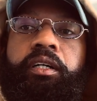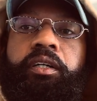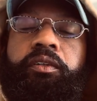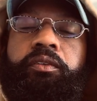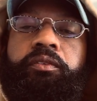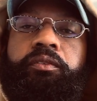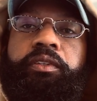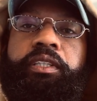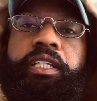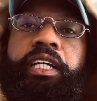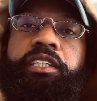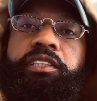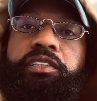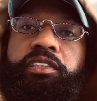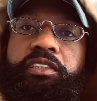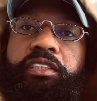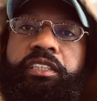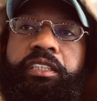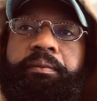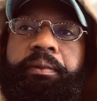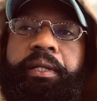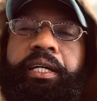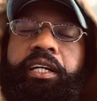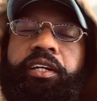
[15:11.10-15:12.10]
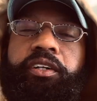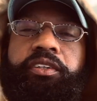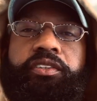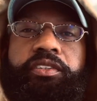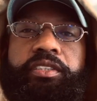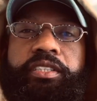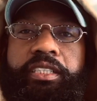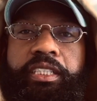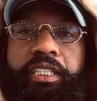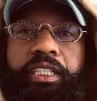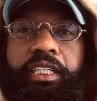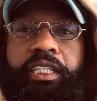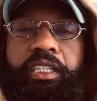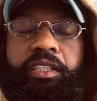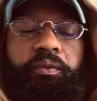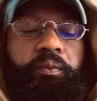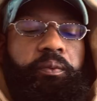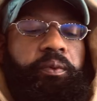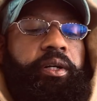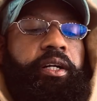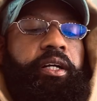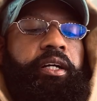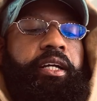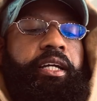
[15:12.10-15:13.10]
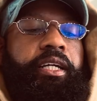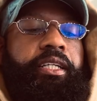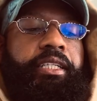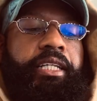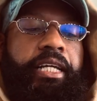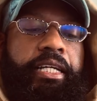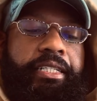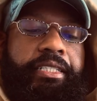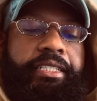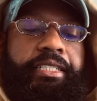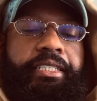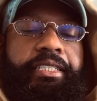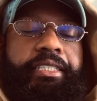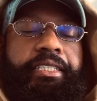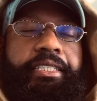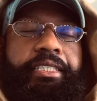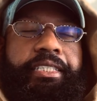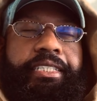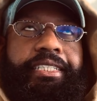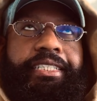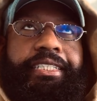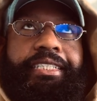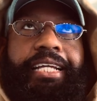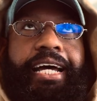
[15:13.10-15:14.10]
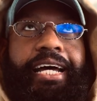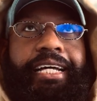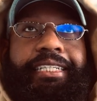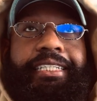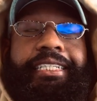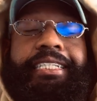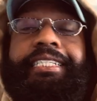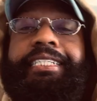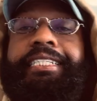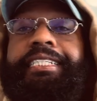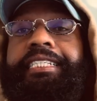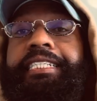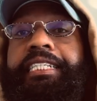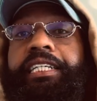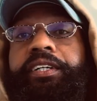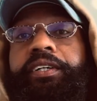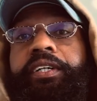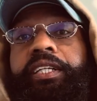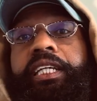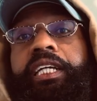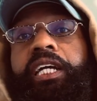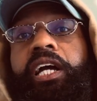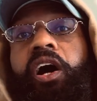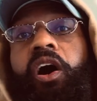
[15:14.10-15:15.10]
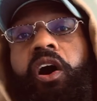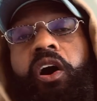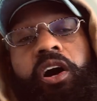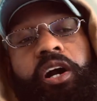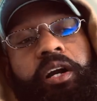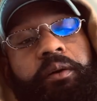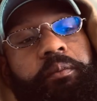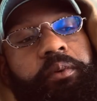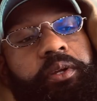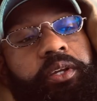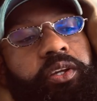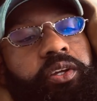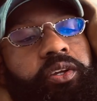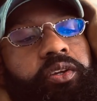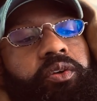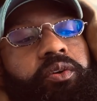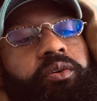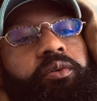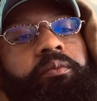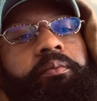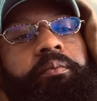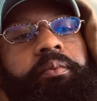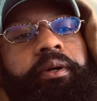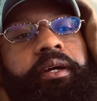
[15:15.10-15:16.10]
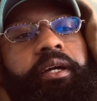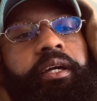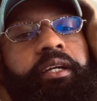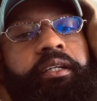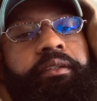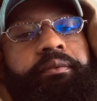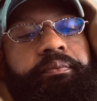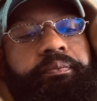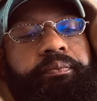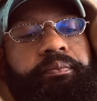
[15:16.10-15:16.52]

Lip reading: relationship, like on your skin, where it's not necessarily harming you, but